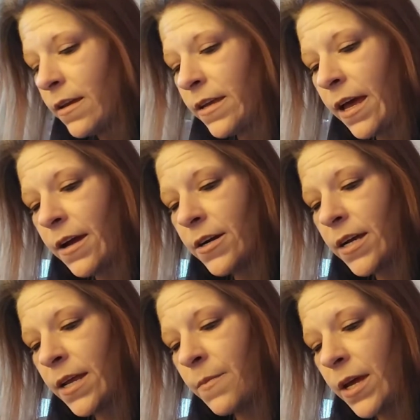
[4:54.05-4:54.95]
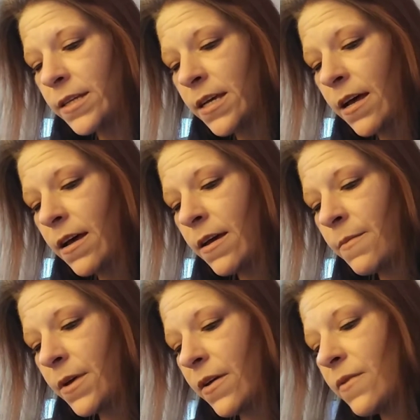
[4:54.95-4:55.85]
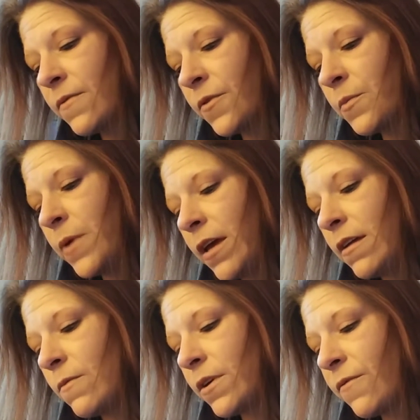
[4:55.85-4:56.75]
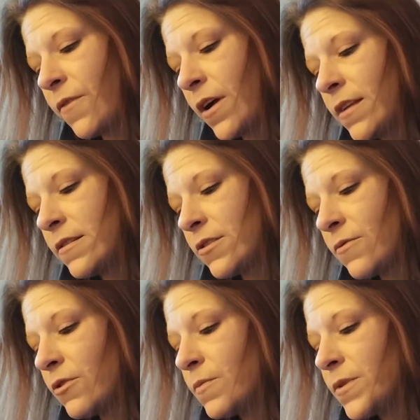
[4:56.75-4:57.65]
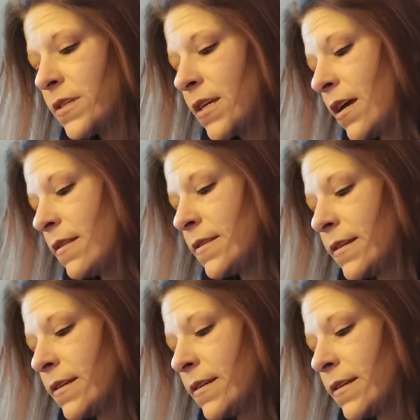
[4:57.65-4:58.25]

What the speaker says: care and make time for being with friends, groups, dates,